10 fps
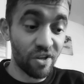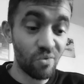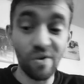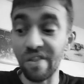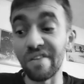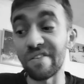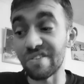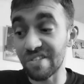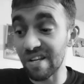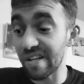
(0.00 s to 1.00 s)
whether they're
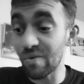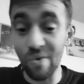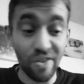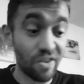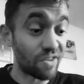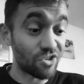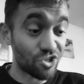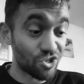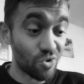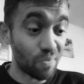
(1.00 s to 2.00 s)
silly, whether they're
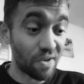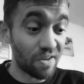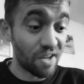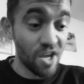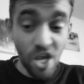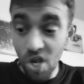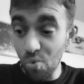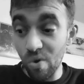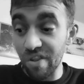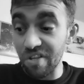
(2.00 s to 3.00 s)
stupid,
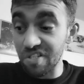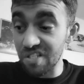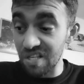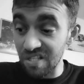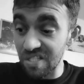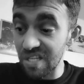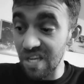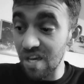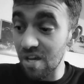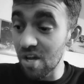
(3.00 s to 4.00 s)
whether they're
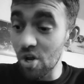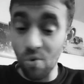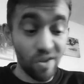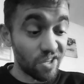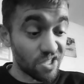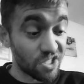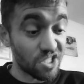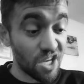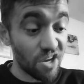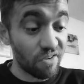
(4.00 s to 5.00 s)
sincere, whether they're
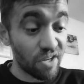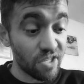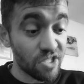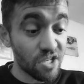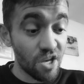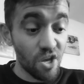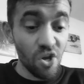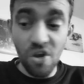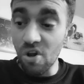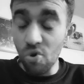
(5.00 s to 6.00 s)
serious,
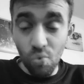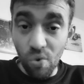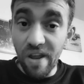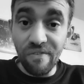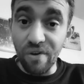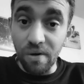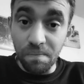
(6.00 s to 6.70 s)
whatever.